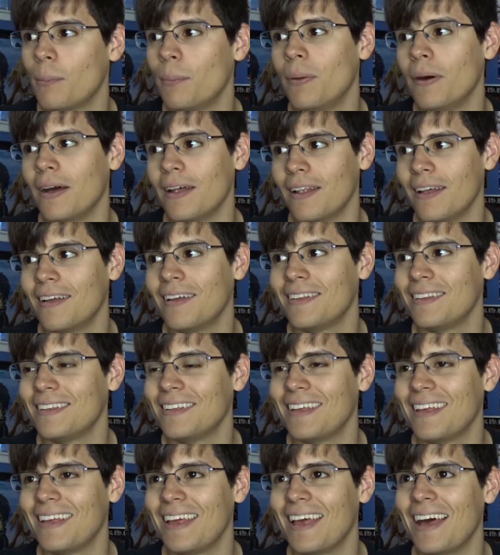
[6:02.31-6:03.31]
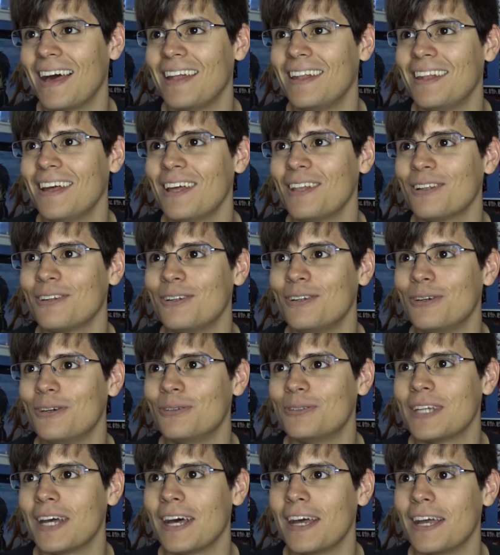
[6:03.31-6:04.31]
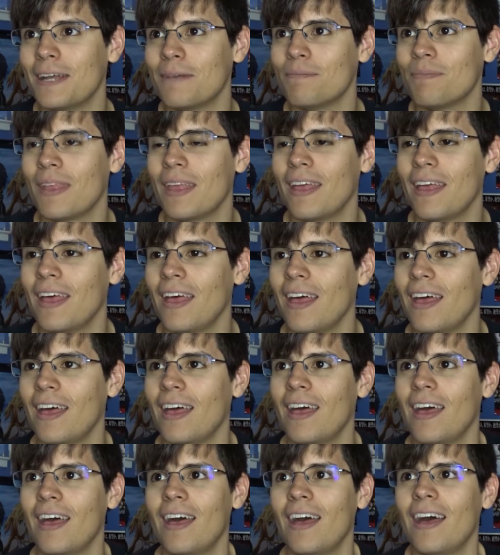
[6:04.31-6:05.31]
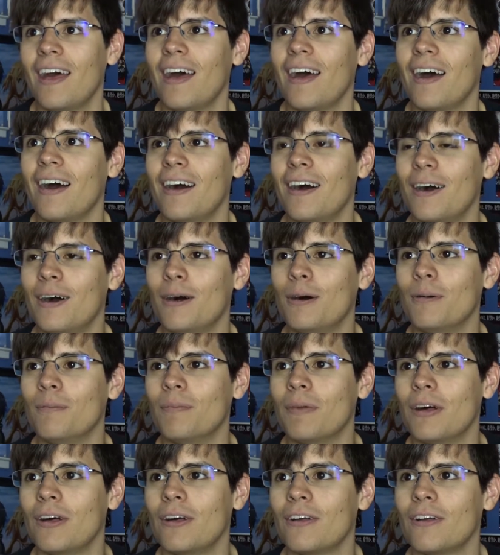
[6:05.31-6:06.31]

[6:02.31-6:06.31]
But yeah, another new type, Alolan,